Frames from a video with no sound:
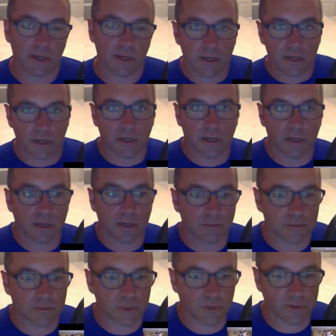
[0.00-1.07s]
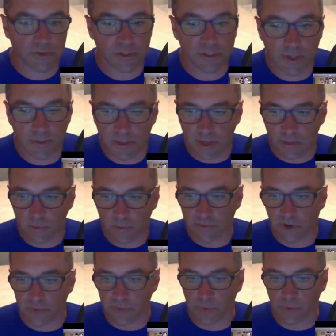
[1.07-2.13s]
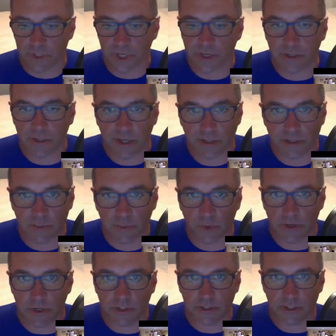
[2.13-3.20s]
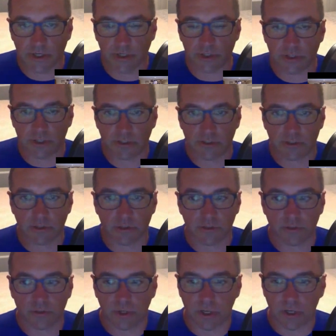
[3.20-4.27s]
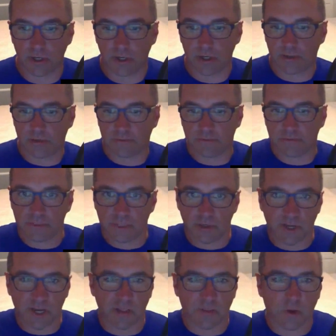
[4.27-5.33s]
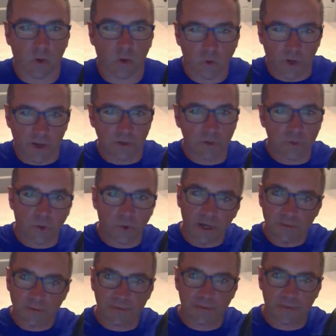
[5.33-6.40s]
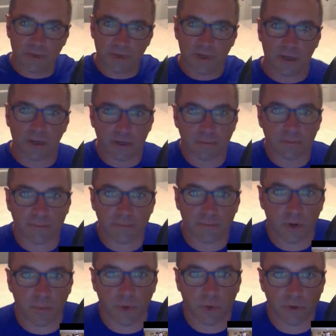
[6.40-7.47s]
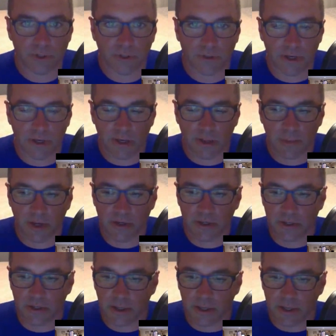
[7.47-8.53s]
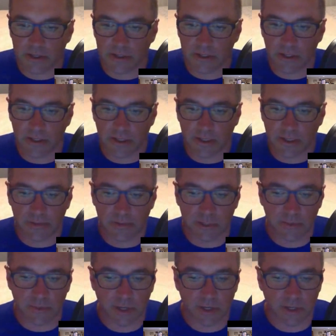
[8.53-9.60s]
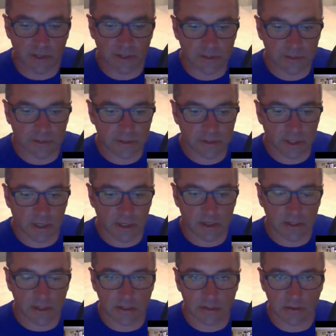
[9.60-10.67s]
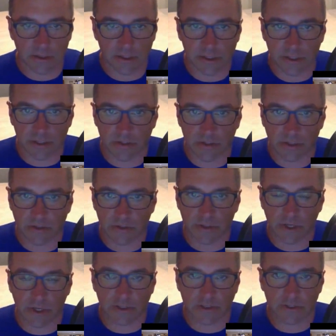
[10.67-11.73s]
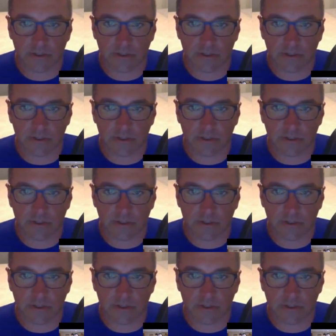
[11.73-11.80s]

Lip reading: So I do the same thing whenever I presented it. I just break each section into, kind of the old way, new way approach to thinking about it, and that seems to make it a little easier to understand.